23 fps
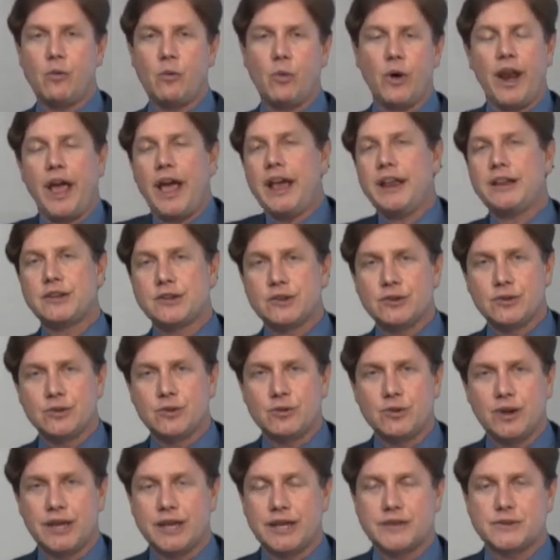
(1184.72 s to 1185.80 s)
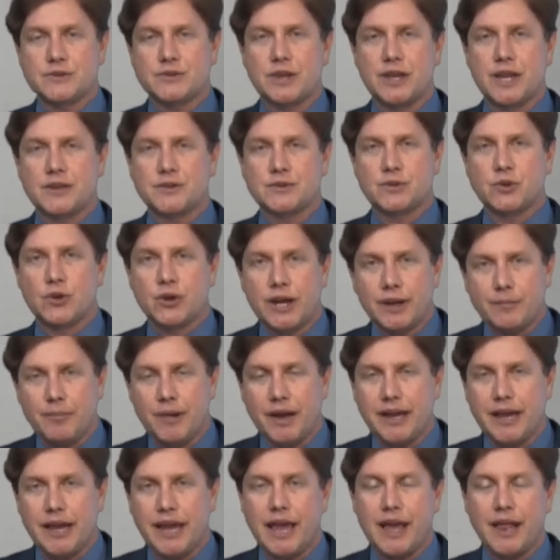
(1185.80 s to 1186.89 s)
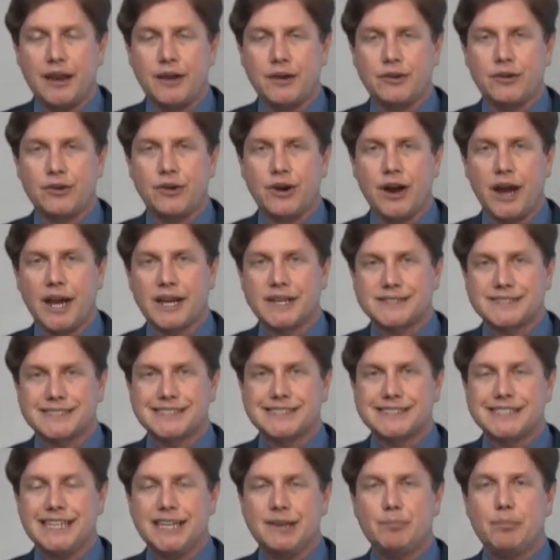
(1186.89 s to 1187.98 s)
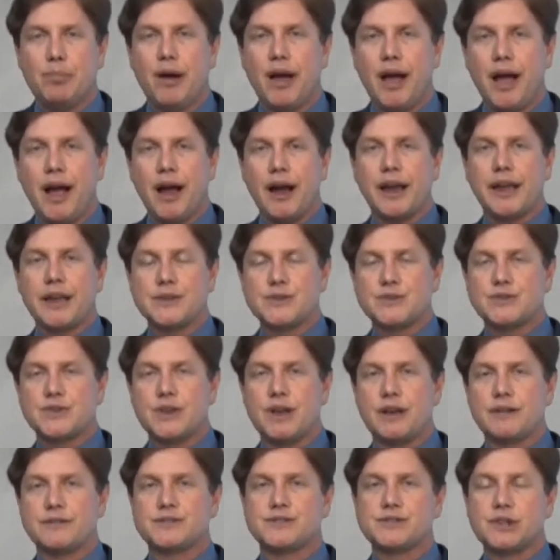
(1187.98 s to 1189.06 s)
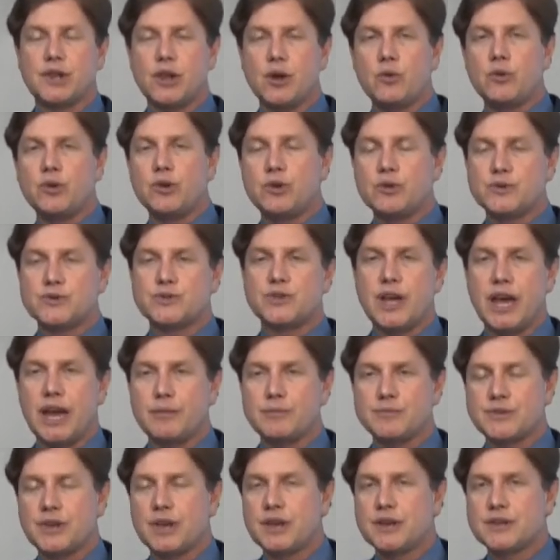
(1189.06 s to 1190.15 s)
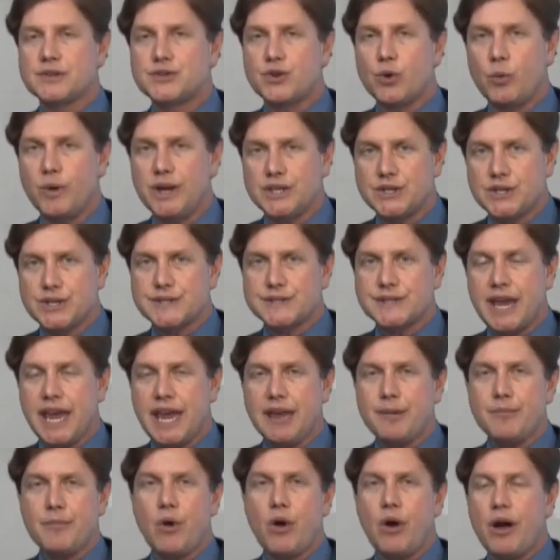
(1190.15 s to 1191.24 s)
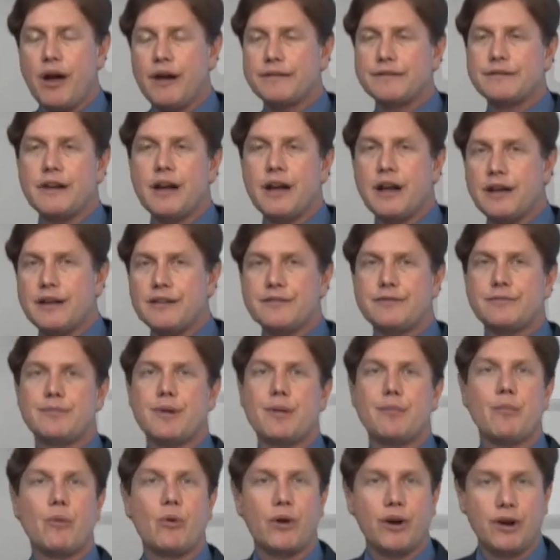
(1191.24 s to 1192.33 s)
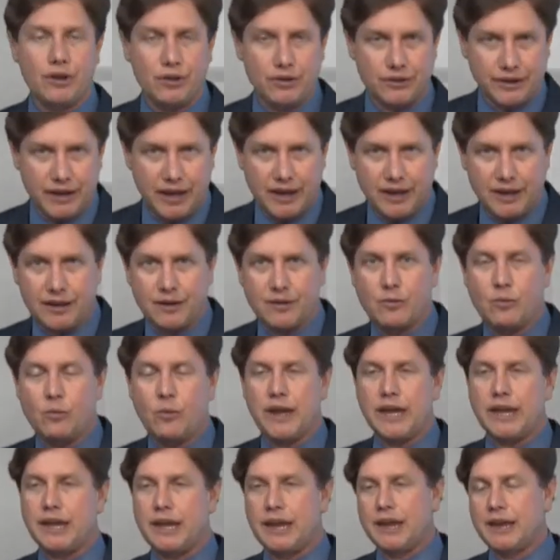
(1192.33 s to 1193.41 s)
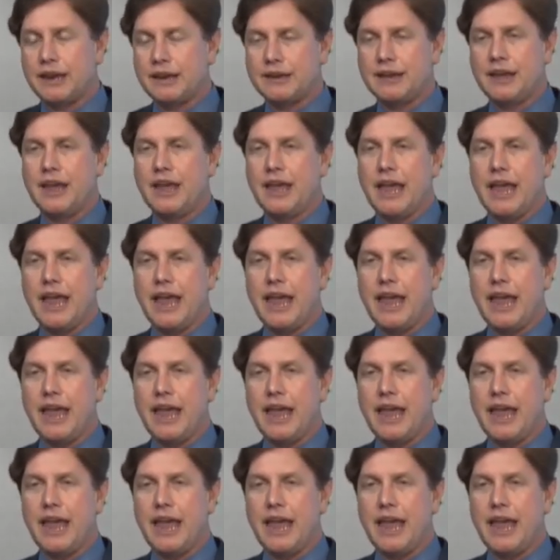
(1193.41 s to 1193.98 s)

what I do is, is look at my calendar. I see pockets of slow news times. So we just came off of Memorial Day weekend,